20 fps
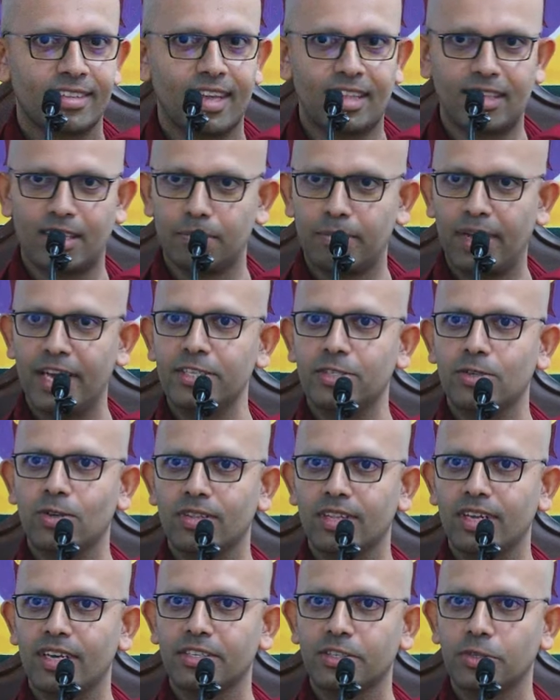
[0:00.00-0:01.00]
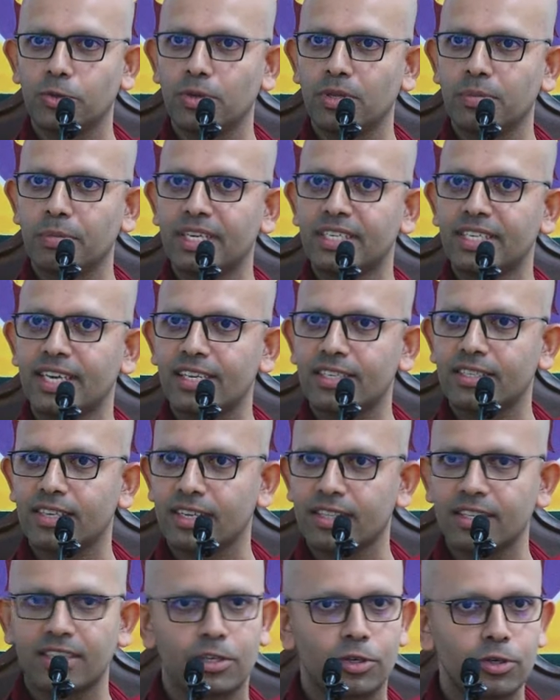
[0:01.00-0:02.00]
And then based on that, you will be dealt
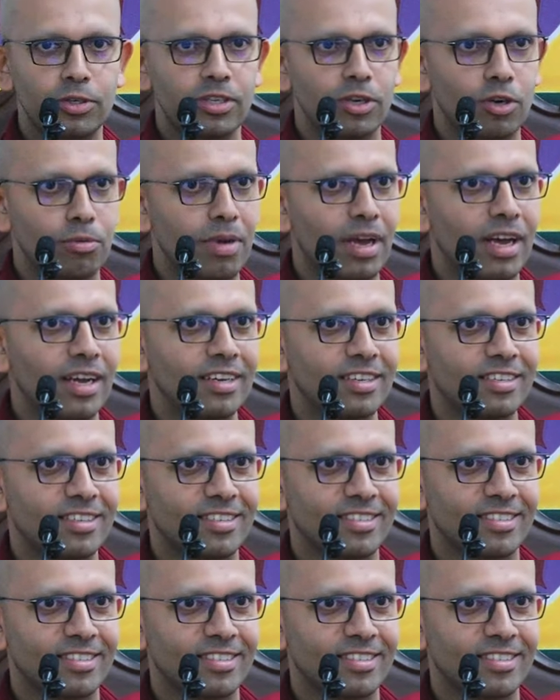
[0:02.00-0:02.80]
either good or bad.